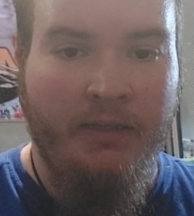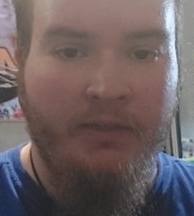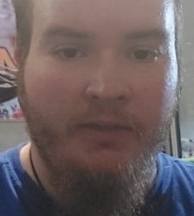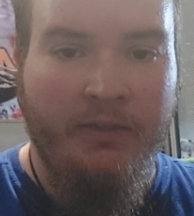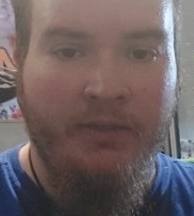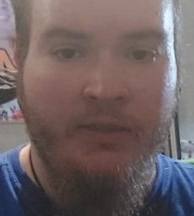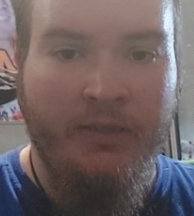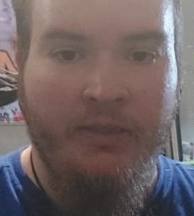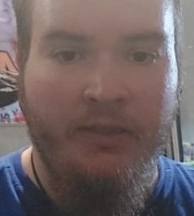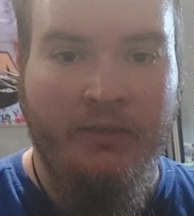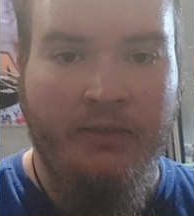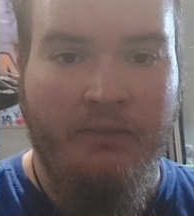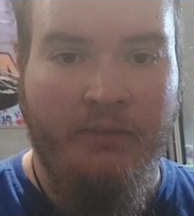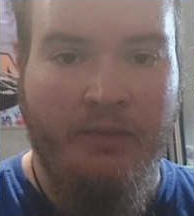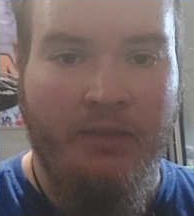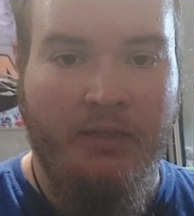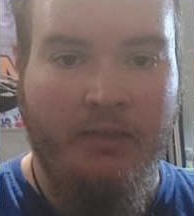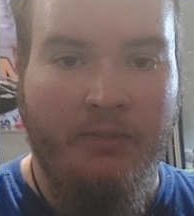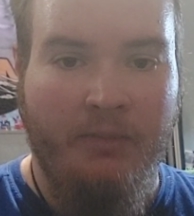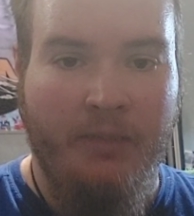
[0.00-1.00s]
I'll continue the
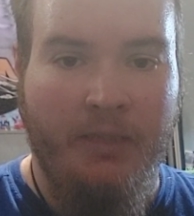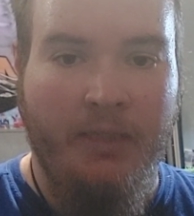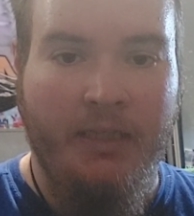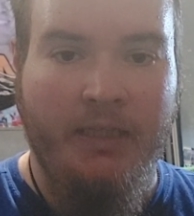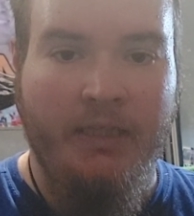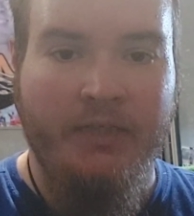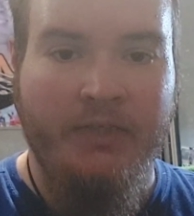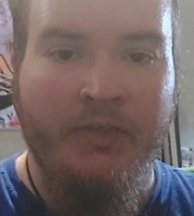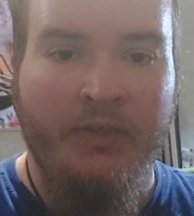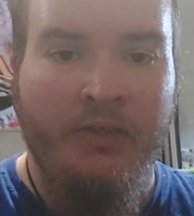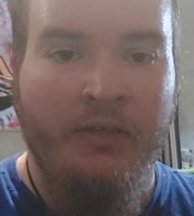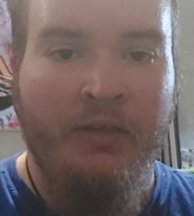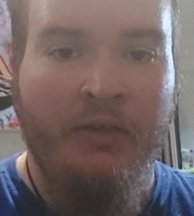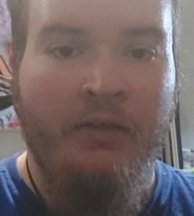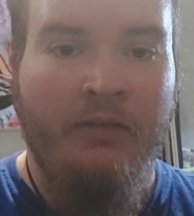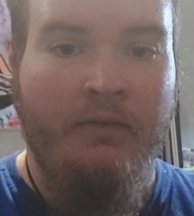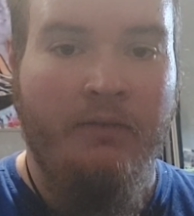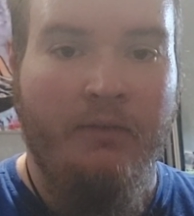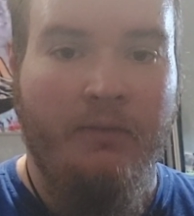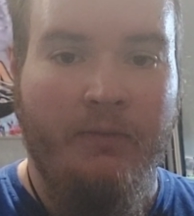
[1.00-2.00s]
Vlog Mondays
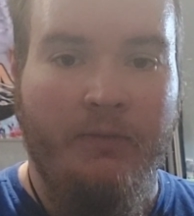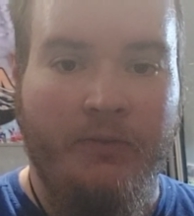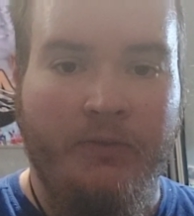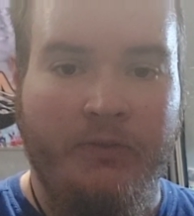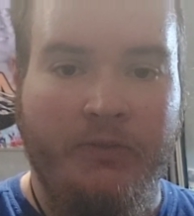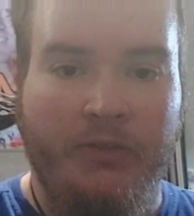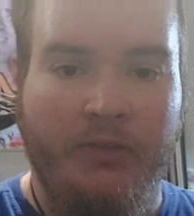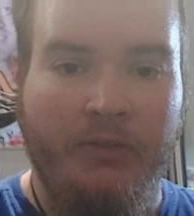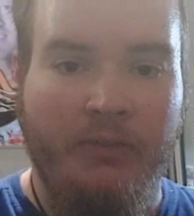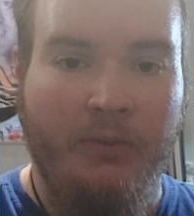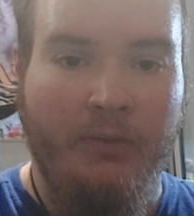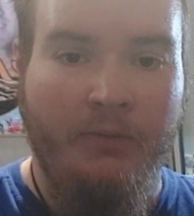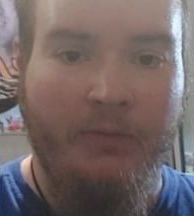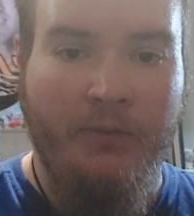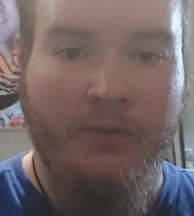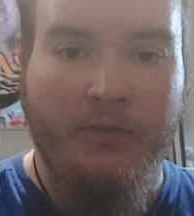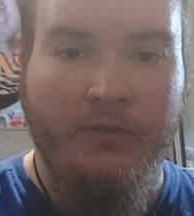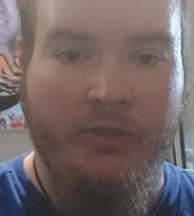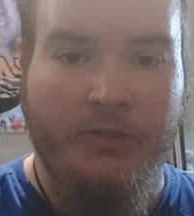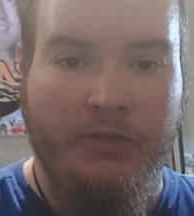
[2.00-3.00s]
for the foreseeable
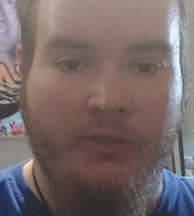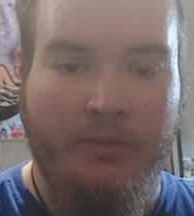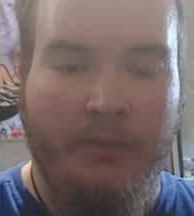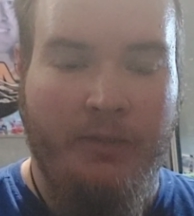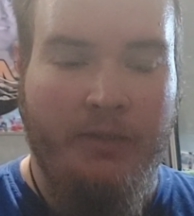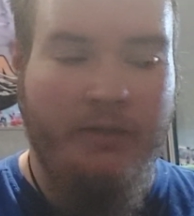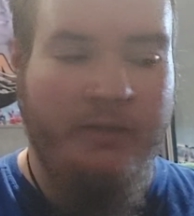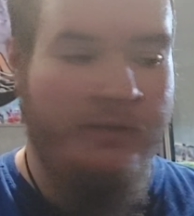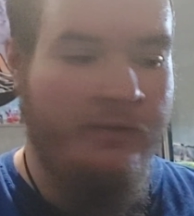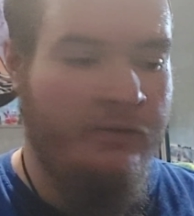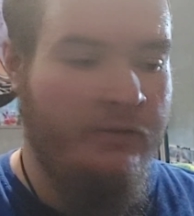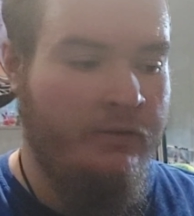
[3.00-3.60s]
future, but,